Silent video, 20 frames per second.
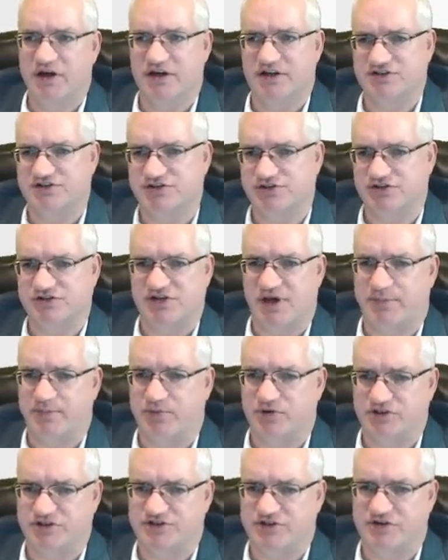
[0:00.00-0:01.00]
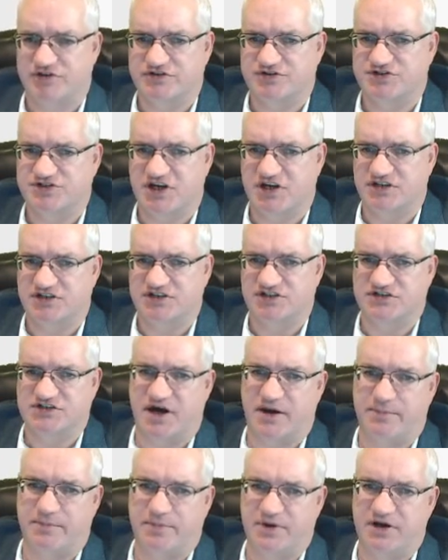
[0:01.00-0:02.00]
As soon as I push those changes
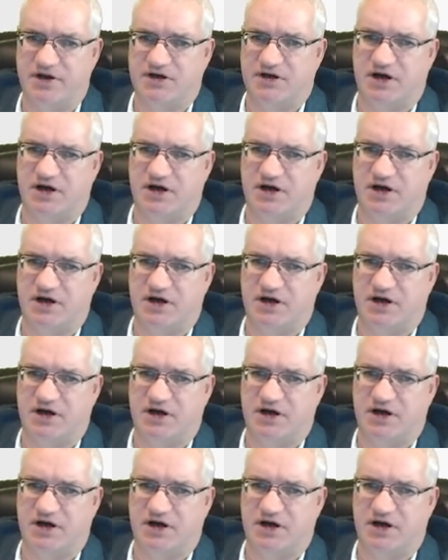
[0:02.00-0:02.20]
up,